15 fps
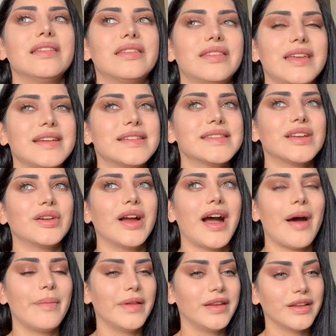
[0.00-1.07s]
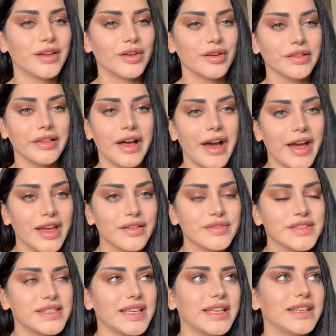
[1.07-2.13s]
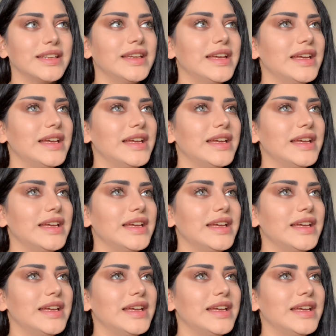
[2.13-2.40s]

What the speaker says: things that are happening in our lives. And